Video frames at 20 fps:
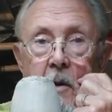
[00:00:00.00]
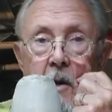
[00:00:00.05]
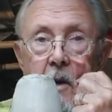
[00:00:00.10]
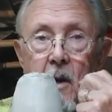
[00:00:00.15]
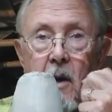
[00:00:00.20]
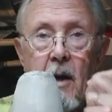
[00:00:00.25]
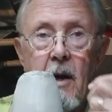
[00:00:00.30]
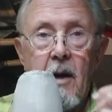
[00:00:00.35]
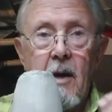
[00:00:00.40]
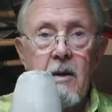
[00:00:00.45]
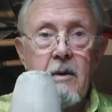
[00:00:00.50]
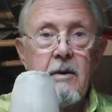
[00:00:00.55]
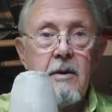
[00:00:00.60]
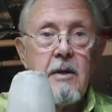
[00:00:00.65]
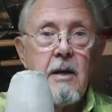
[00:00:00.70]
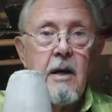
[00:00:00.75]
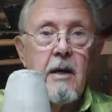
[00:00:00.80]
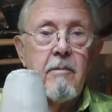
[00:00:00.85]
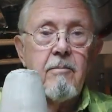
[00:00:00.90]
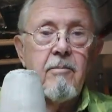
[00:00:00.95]

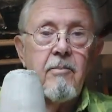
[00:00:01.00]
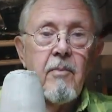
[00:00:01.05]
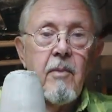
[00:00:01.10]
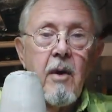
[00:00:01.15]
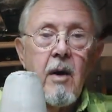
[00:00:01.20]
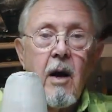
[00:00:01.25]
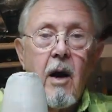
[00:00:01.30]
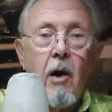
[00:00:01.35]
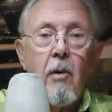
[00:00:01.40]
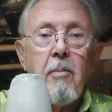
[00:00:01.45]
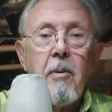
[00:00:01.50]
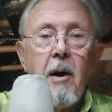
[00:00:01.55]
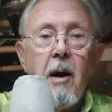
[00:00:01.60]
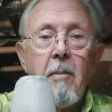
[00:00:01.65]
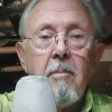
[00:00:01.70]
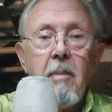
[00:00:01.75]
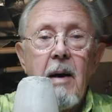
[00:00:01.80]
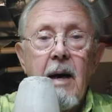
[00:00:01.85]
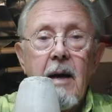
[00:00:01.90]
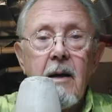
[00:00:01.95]
and I'll
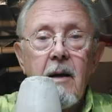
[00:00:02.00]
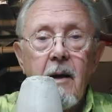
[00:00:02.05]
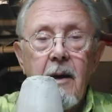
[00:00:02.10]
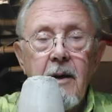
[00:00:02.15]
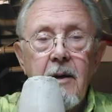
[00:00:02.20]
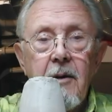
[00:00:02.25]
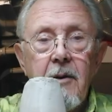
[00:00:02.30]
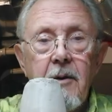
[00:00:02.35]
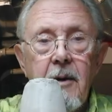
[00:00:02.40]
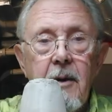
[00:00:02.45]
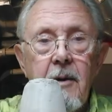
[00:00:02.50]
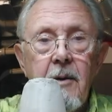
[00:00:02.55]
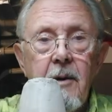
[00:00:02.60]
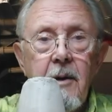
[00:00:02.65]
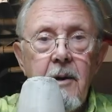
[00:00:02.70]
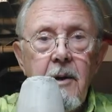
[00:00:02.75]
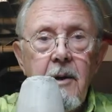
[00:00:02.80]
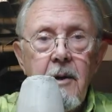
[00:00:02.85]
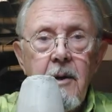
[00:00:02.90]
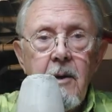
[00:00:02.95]
pop back later and
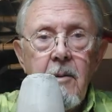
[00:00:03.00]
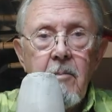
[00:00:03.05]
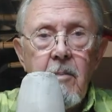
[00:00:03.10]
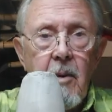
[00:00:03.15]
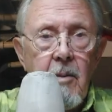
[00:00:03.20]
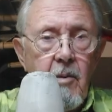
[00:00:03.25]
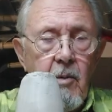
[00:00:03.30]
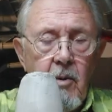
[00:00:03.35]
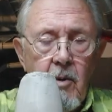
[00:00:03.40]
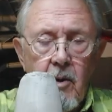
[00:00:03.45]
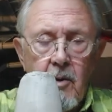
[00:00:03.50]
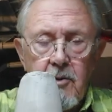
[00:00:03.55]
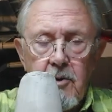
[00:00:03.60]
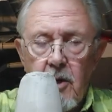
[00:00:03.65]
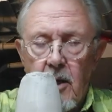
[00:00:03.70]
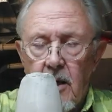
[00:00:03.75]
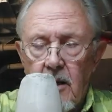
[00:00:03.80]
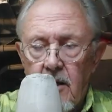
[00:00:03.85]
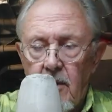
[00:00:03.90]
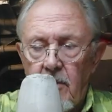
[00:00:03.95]
maybe we'll
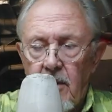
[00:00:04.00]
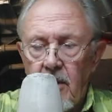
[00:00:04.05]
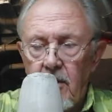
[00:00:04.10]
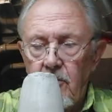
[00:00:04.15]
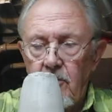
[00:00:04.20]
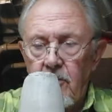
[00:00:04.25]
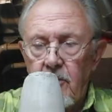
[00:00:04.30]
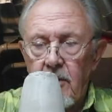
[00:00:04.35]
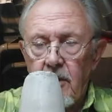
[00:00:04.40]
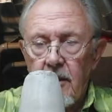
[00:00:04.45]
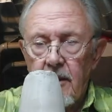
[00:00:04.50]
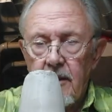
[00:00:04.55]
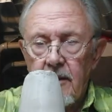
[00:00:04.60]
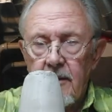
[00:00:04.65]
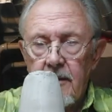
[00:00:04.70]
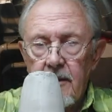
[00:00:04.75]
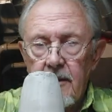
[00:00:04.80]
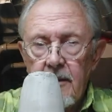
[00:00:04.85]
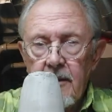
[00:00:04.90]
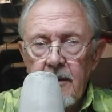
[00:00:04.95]
talk about the
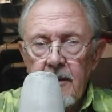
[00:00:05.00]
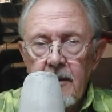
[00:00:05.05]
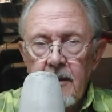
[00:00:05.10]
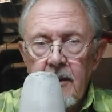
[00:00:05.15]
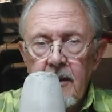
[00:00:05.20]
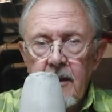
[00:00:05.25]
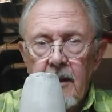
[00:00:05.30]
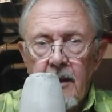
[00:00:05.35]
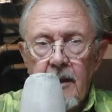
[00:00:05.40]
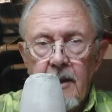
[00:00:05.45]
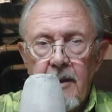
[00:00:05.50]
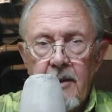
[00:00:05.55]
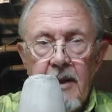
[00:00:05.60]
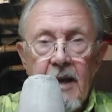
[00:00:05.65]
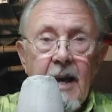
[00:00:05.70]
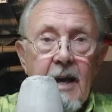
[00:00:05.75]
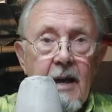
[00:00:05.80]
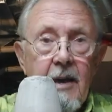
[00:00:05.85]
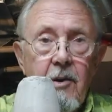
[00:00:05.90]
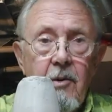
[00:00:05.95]

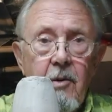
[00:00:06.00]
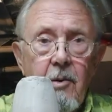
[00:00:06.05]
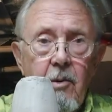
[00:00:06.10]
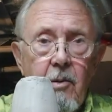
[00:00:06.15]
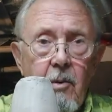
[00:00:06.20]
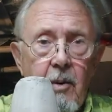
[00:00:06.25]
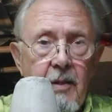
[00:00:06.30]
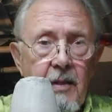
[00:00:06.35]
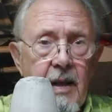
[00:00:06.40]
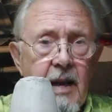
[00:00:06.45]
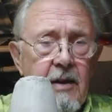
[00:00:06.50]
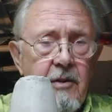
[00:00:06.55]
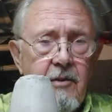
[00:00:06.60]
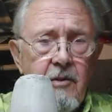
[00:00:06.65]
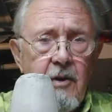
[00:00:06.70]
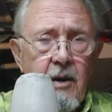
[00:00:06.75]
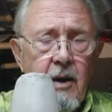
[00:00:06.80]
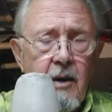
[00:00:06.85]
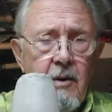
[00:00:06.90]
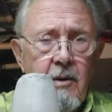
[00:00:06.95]
head when that's
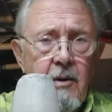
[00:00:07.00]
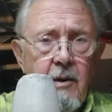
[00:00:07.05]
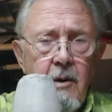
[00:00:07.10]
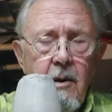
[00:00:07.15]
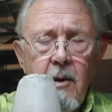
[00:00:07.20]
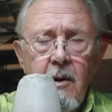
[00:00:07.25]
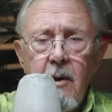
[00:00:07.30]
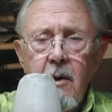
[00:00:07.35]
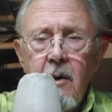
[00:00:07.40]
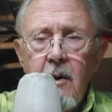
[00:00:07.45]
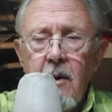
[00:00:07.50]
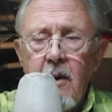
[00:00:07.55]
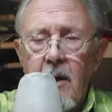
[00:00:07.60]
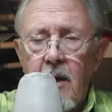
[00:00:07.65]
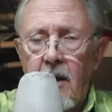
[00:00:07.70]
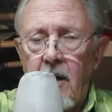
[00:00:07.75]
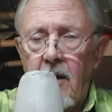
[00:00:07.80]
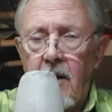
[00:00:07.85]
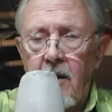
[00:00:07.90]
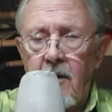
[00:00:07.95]
done,
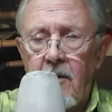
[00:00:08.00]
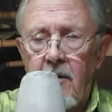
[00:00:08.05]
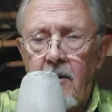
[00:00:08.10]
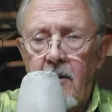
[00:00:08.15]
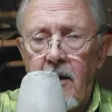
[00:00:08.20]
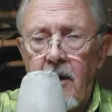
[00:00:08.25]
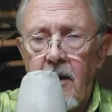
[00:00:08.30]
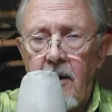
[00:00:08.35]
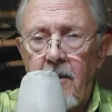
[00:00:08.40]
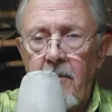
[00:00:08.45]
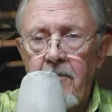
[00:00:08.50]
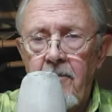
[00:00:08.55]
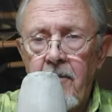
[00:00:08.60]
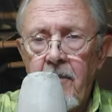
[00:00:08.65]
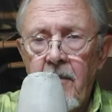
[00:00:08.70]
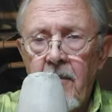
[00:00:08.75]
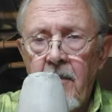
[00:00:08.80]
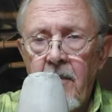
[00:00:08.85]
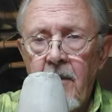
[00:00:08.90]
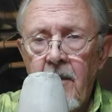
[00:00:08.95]
and
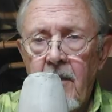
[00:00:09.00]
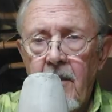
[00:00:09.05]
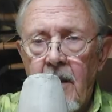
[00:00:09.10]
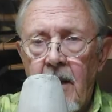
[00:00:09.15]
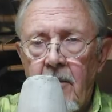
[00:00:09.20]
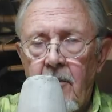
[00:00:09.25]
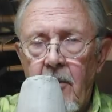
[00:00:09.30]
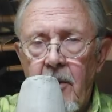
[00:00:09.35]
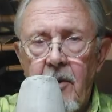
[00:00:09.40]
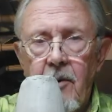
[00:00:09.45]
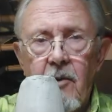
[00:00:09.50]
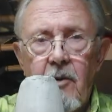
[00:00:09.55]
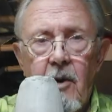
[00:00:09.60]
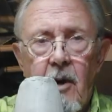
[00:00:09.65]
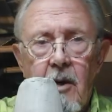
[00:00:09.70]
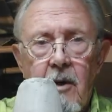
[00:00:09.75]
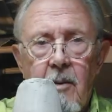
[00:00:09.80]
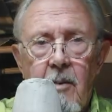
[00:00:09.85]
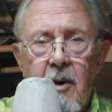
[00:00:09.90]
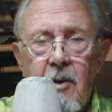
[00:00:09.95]
then we can
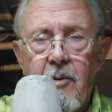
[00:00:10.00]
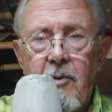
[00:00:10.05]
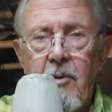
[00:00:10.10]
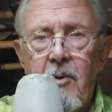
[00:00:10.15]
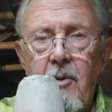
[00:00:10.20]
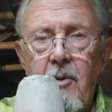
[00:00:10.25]
talk about